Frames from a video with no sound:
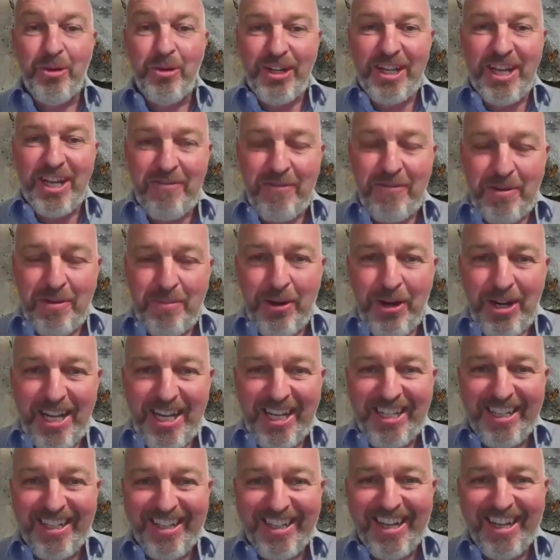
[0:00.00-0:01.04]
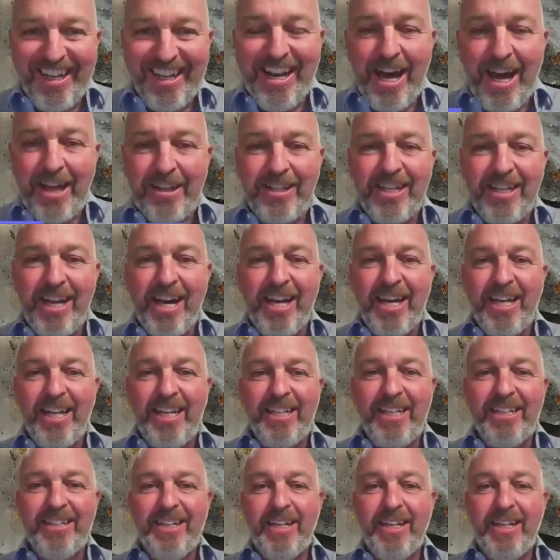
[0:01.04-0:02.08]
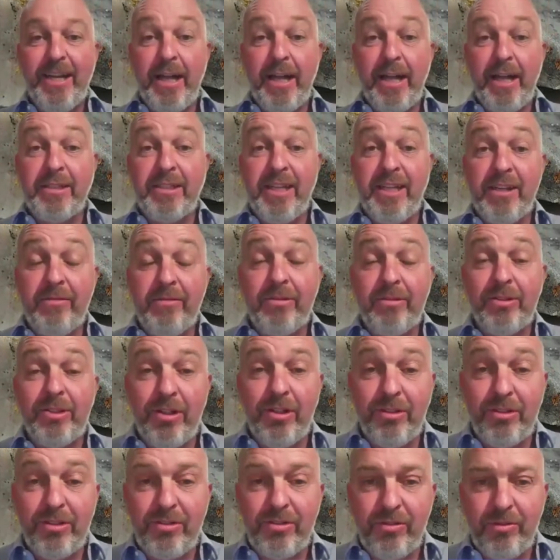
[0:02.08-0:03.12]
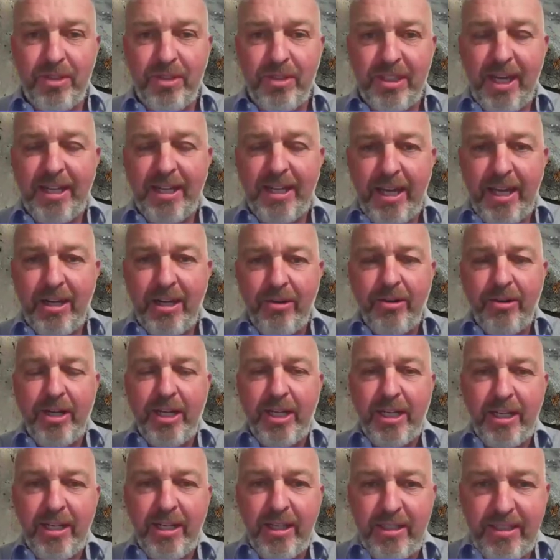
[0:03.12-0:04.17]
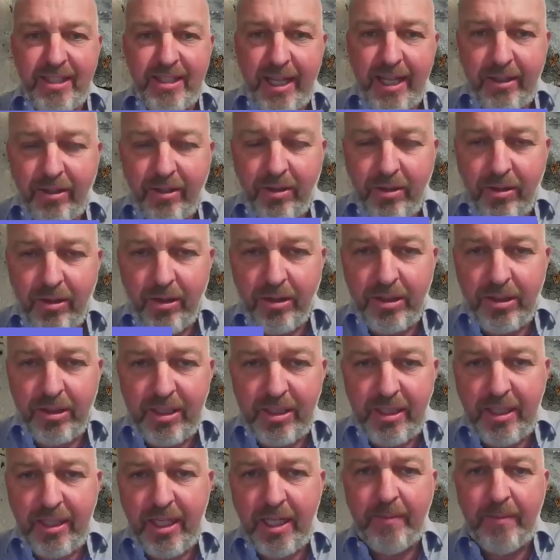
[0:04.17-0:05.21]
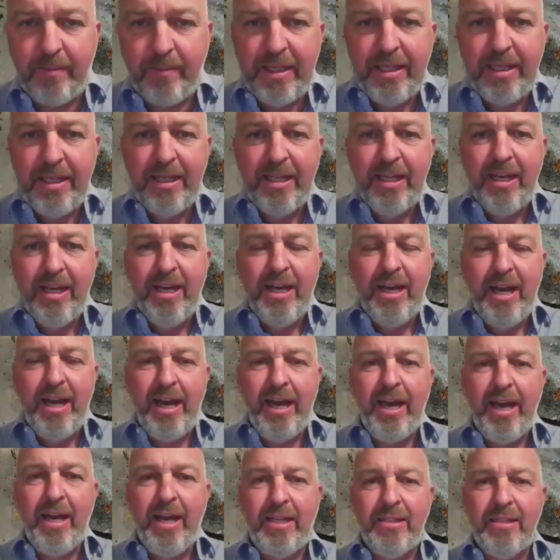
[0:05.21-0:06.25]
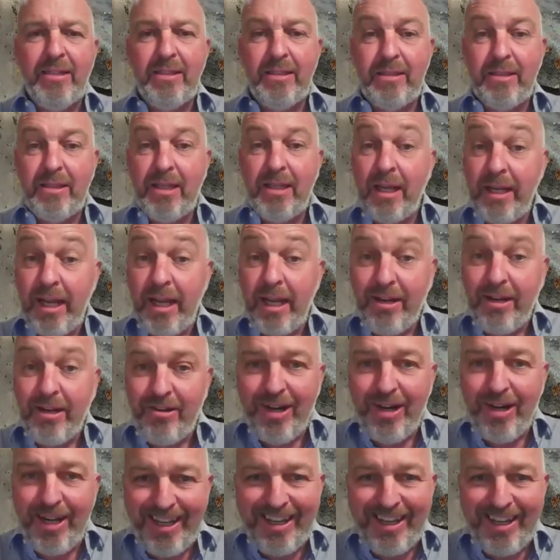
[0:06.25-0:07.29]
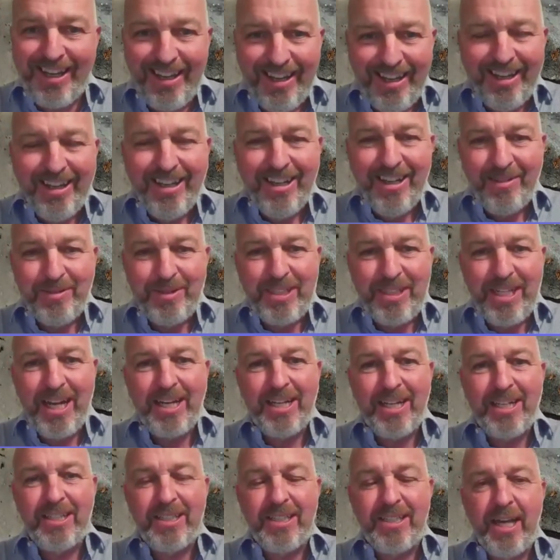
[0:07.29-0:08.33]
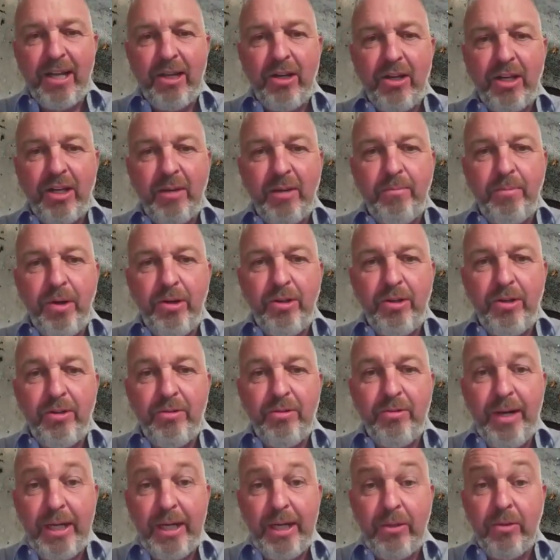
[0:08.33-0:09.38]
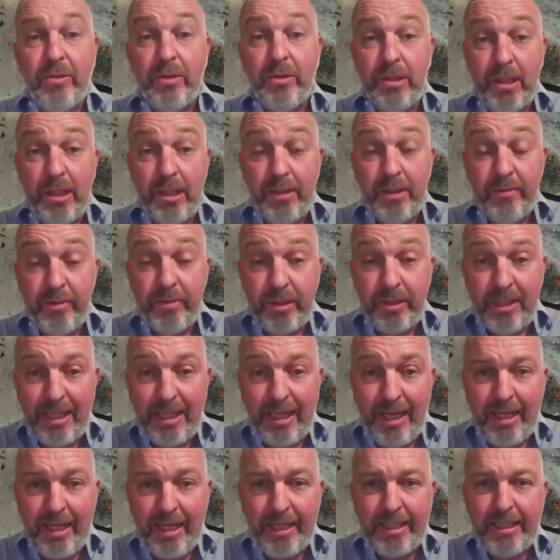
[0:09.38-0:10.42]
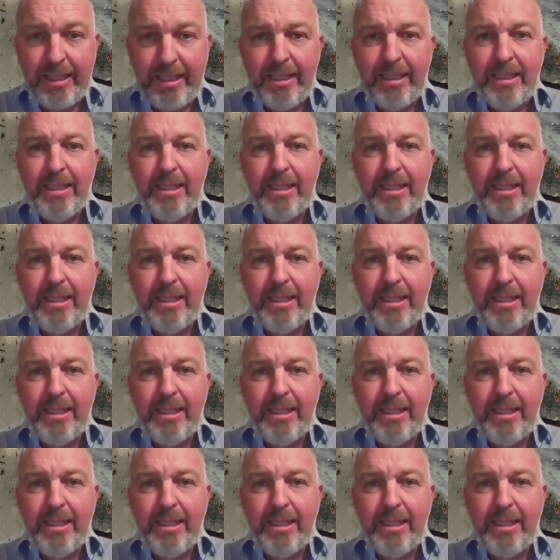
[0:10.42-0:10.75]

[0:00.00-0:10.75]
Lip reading: morning, everybody. Another day, another set of results from Sunday Creek and the Southern Cross team. And Sunday Creek, I'm starting to sound like a broken record, delivers again.